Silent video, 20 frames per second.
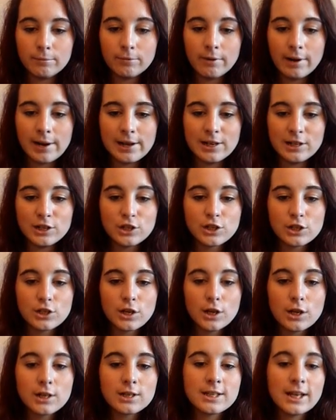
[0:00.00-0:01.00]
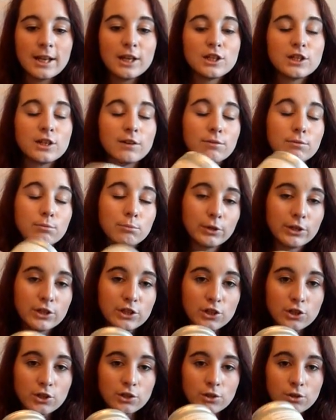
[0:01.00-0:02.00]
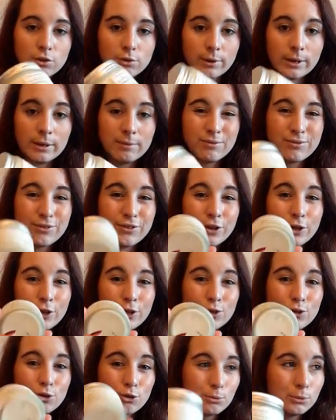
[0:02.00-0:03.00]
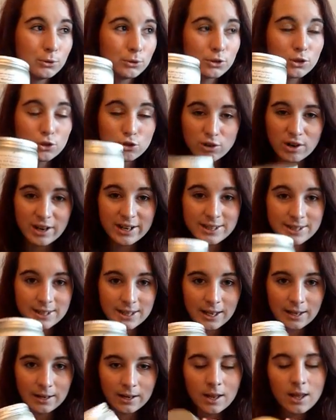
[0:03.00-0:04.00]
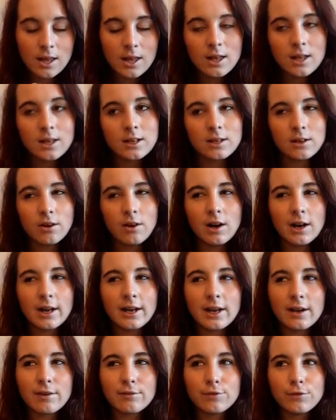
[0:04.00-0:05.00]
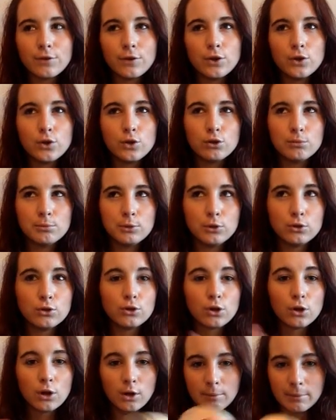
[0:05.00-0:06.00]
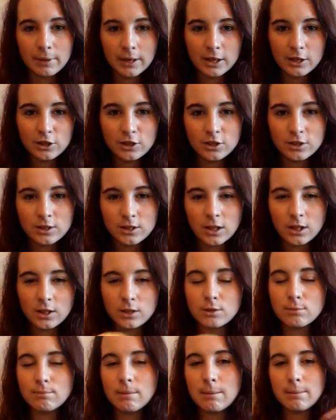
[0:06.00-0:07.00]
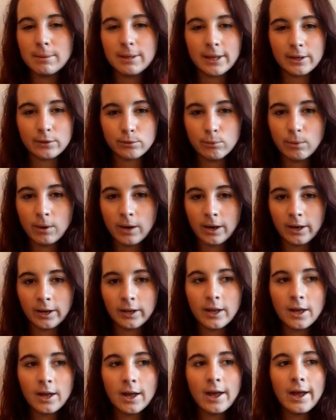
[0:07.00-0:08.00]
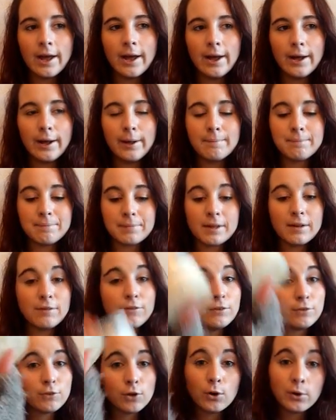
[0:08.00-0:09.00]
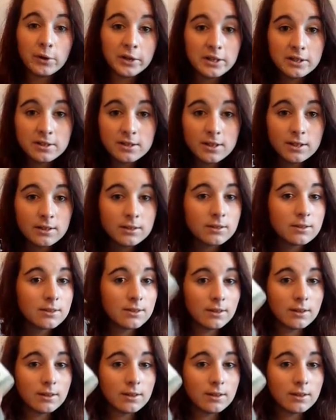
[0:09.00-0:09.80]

range Day Shift Moisture Cream for normal to dry skin. Now, I have normal to combination skin, so maybe that's why. If you've got oily skin,